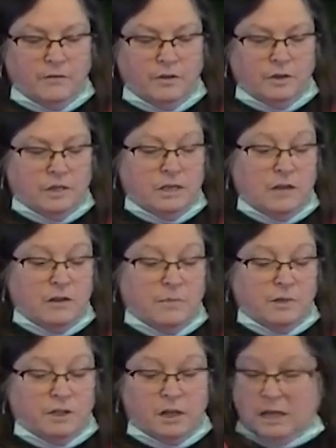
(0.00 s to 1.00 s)
You can tell how
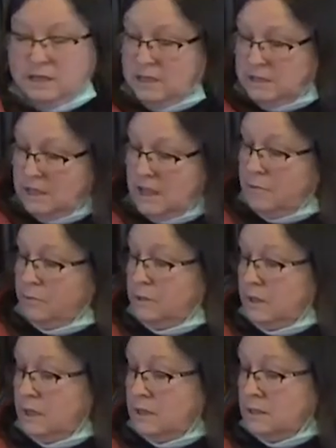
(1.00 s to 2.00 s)
much I like these cable
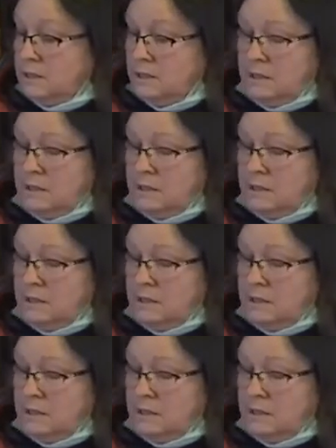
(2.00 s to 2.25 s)
ties.